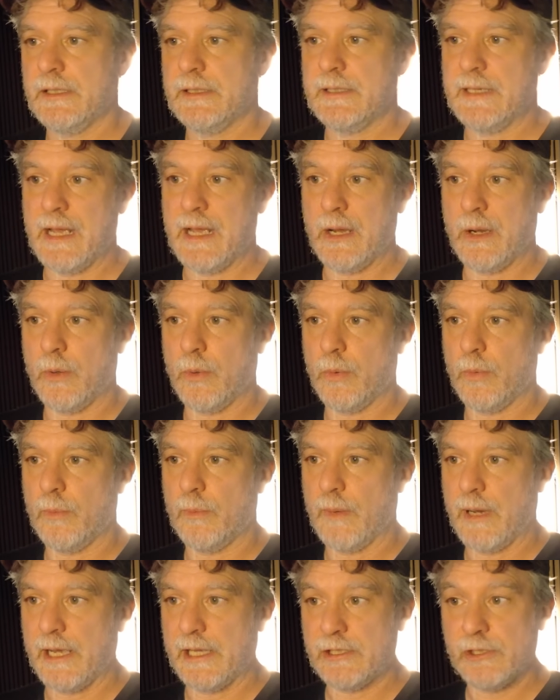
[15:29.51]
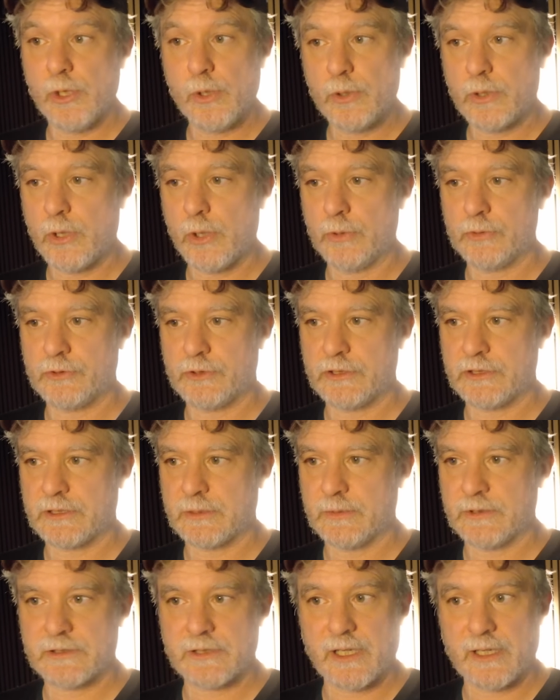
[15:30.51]
Now, my no-code
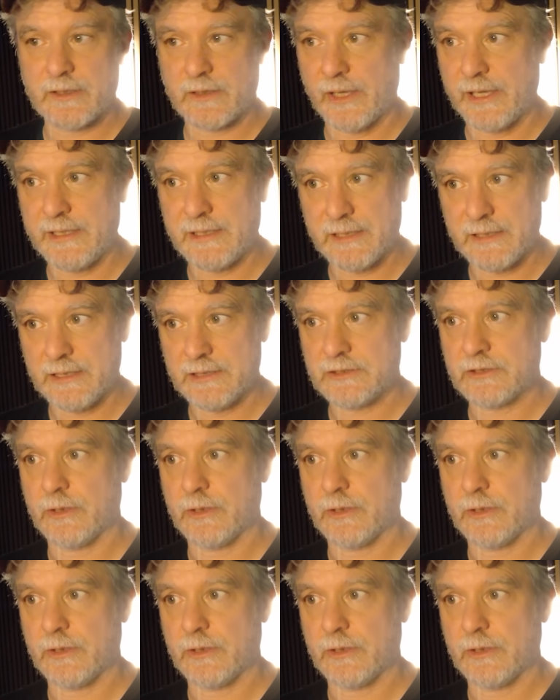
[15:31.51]
system is not liking it,